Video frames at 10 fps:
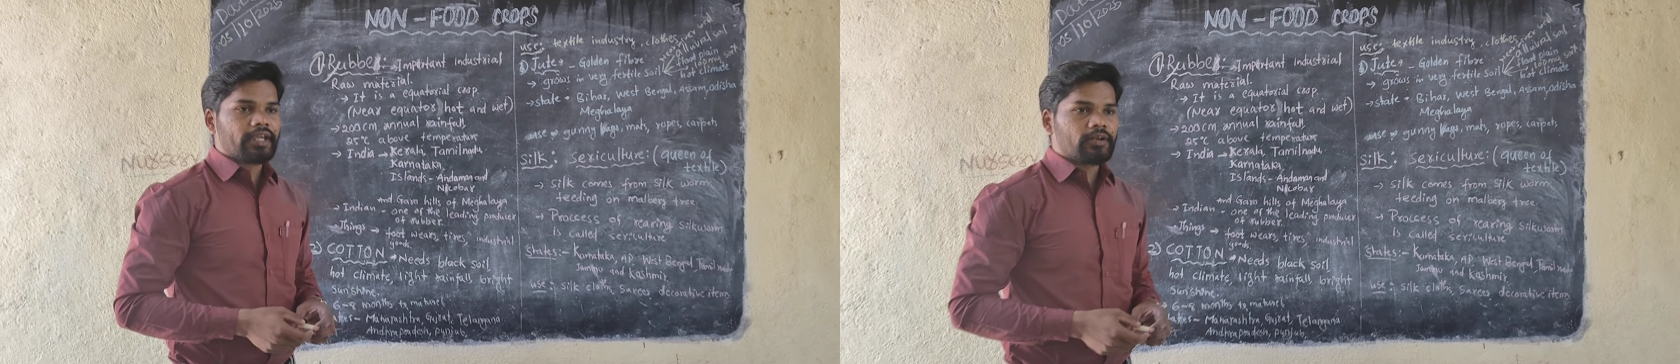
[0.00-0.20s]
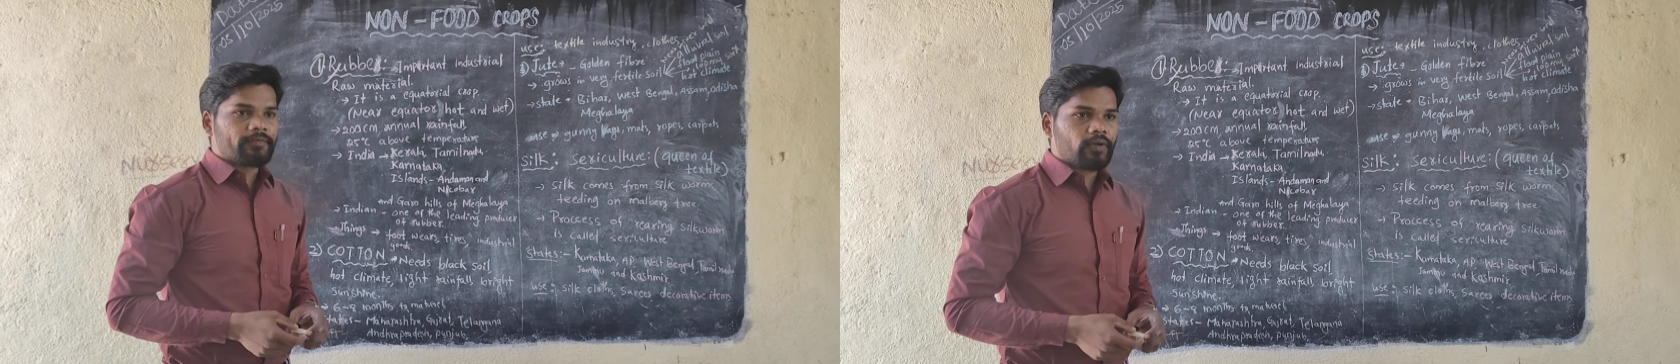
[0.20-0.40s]

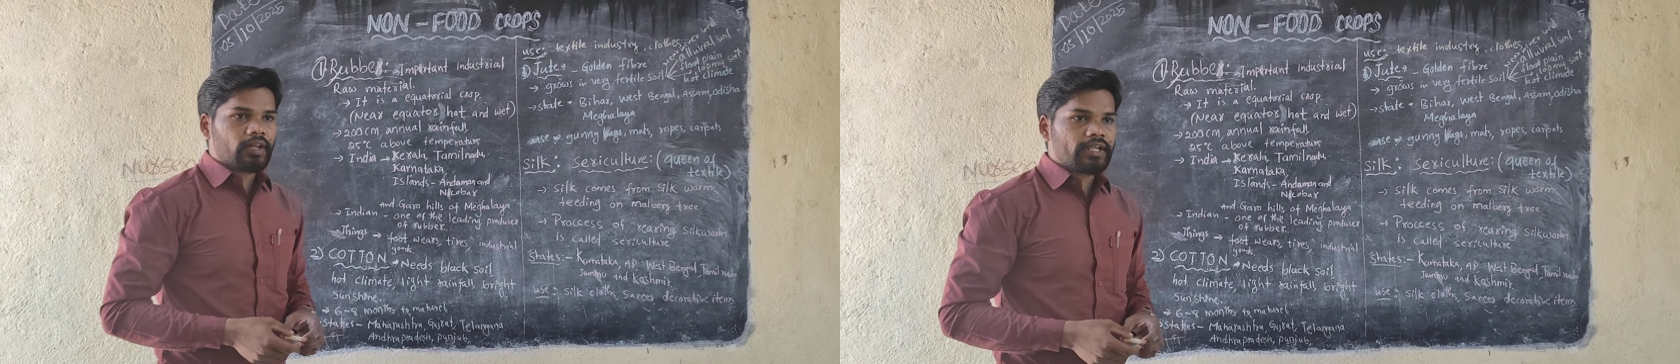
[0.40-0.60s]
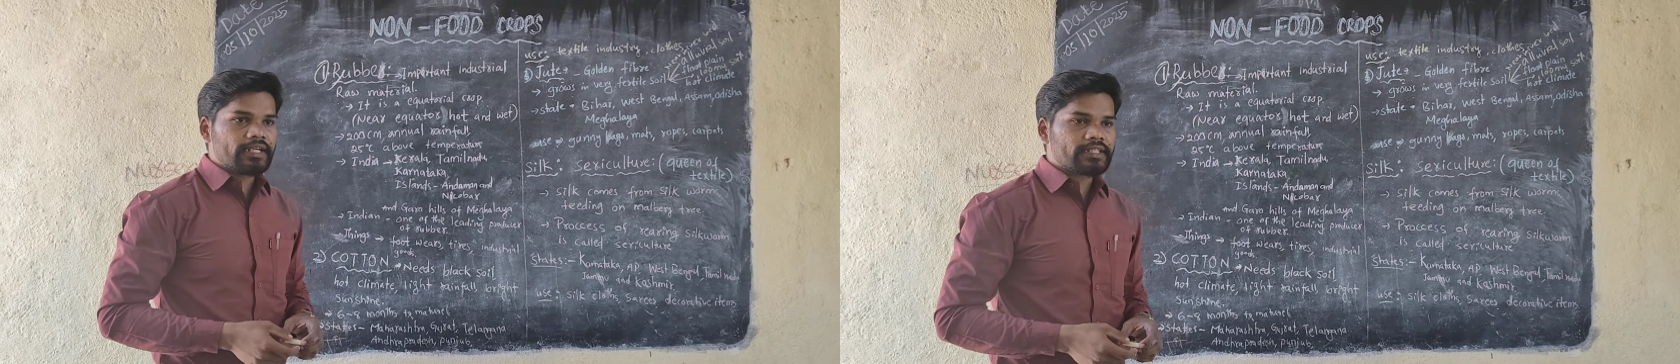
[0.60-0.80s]

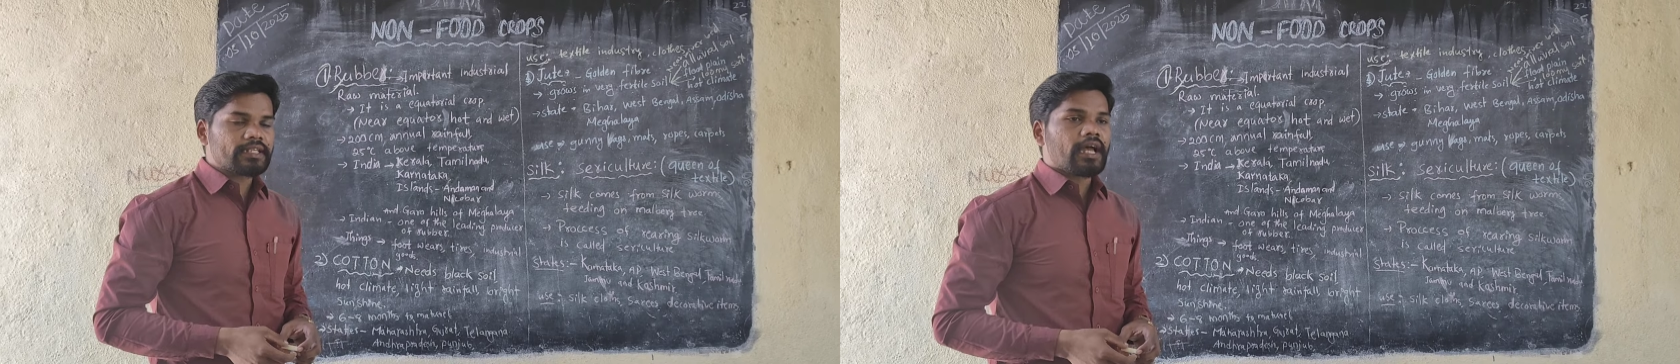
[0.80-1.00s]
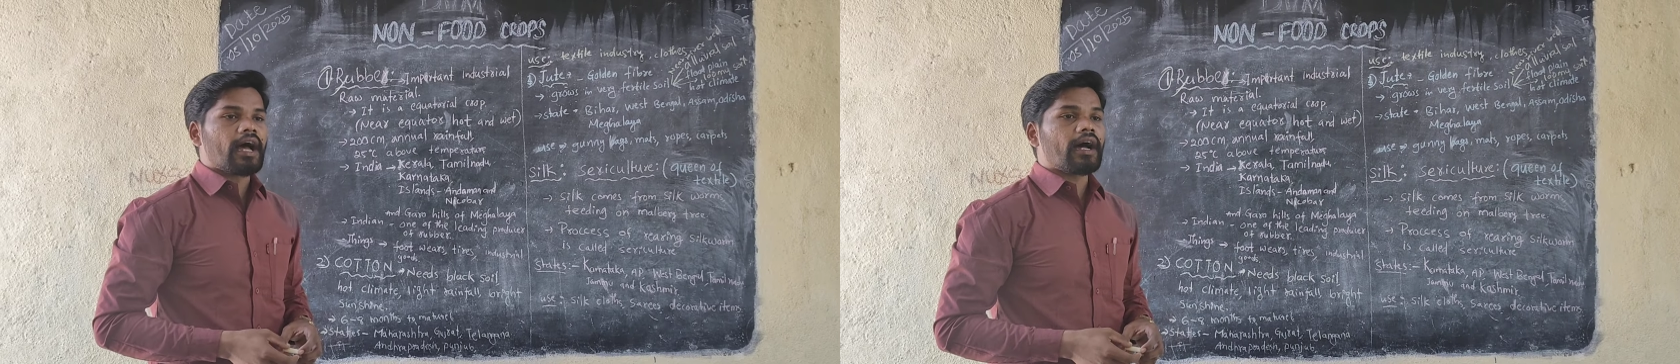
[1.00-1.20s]
rainfall
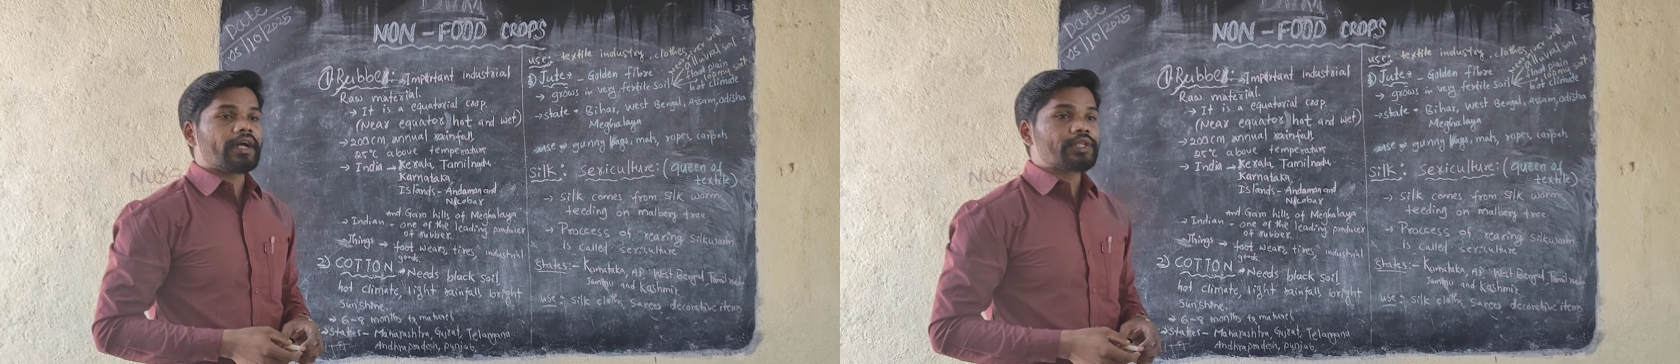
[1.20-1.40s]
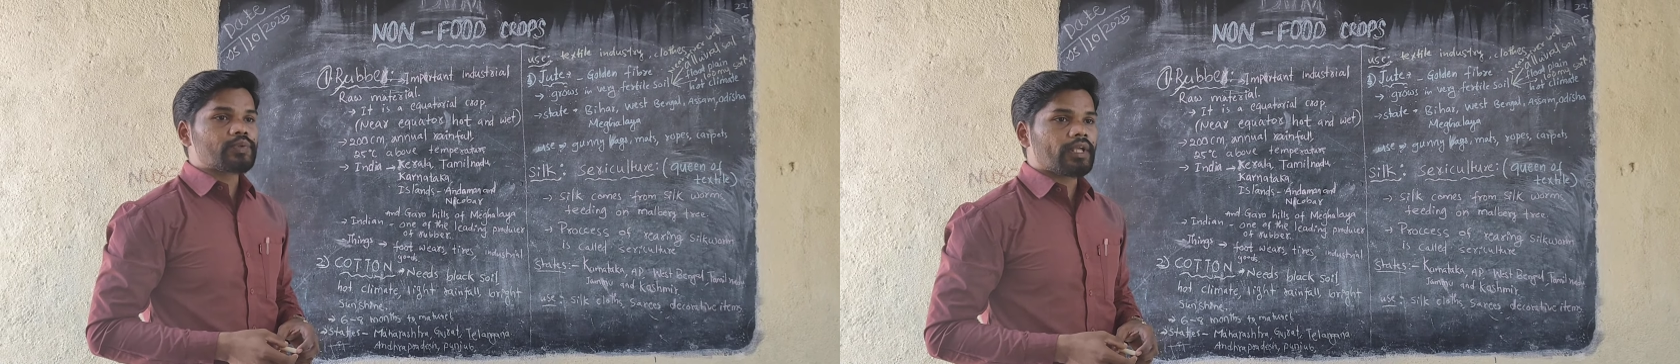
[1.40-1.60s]
needs,
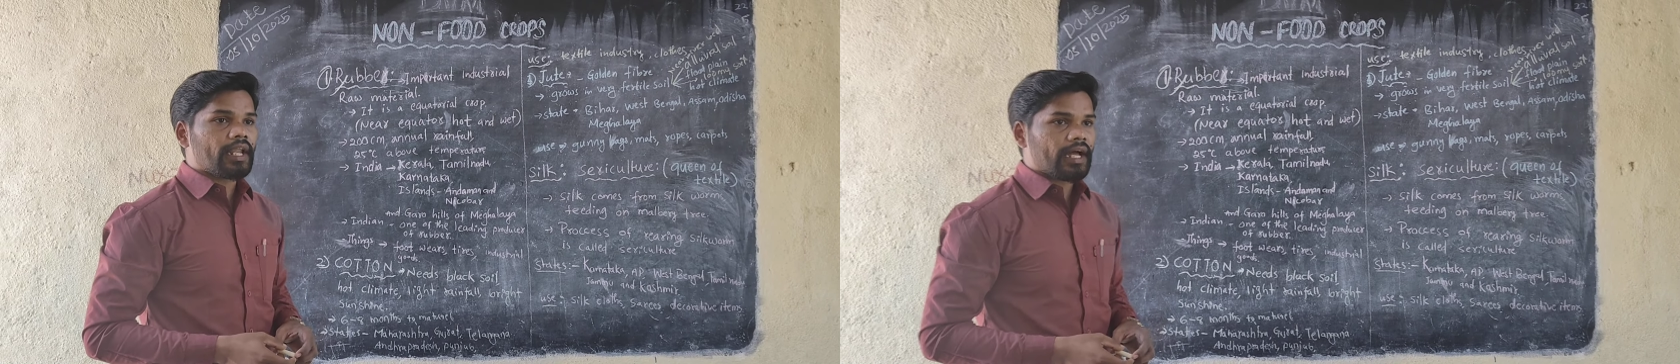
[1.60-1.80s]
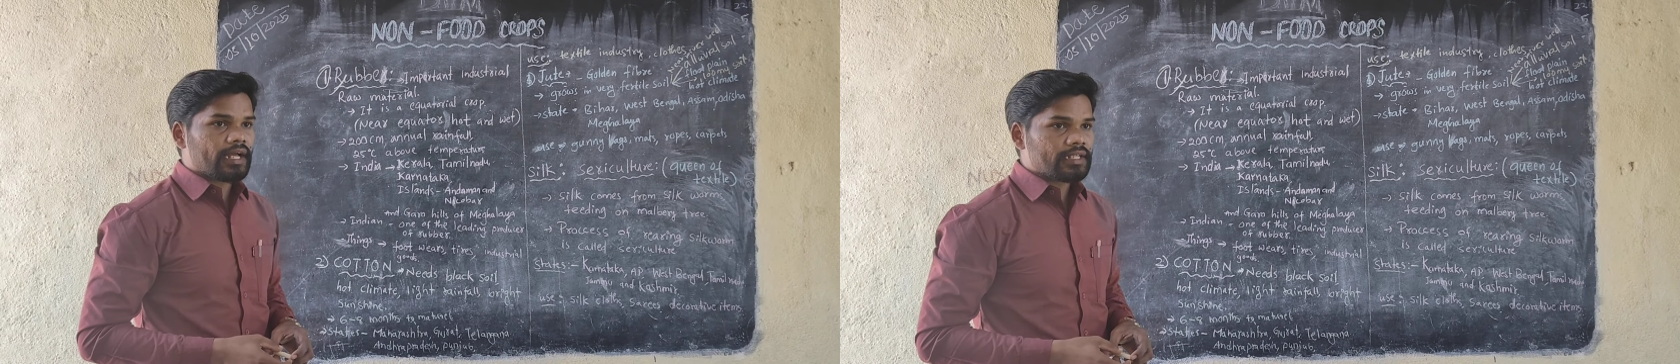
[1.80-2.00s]
as
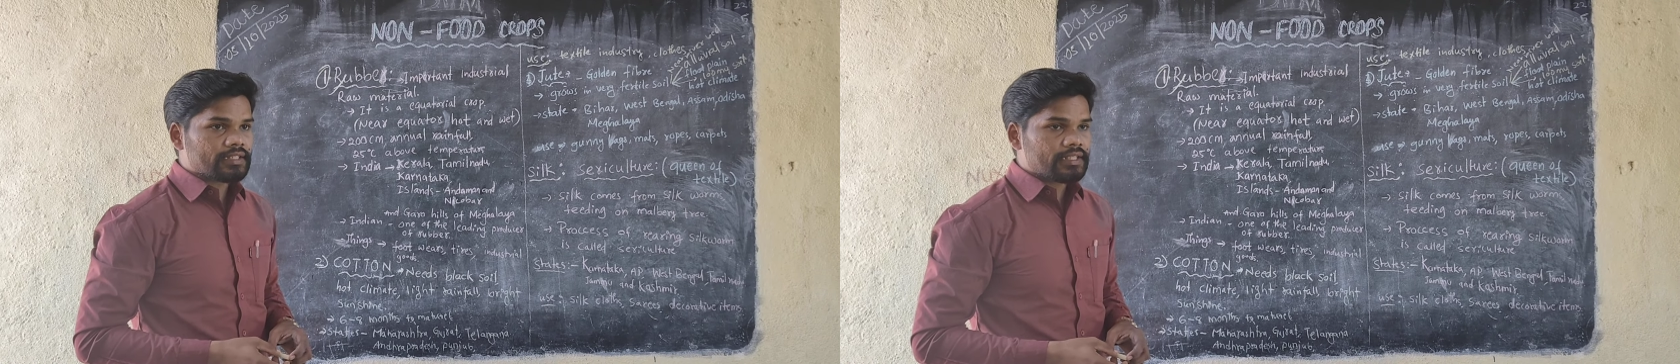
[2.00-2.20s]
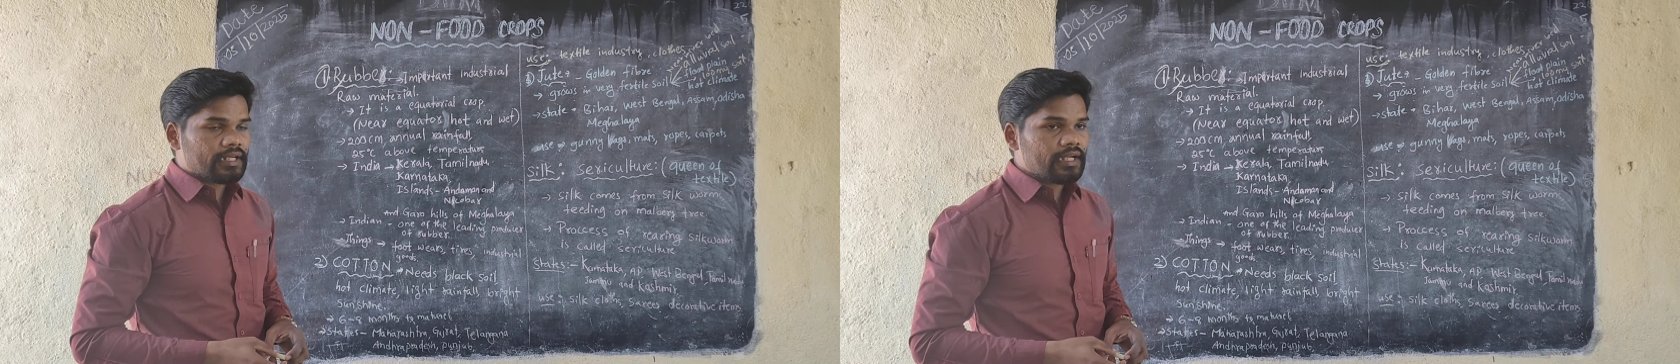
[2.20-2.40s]
well
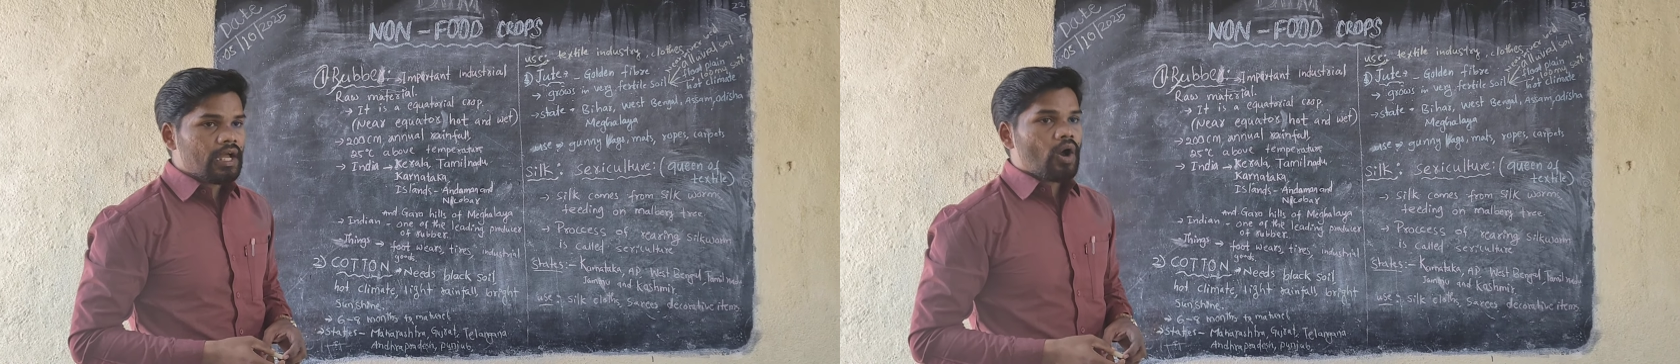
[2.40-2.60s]
as the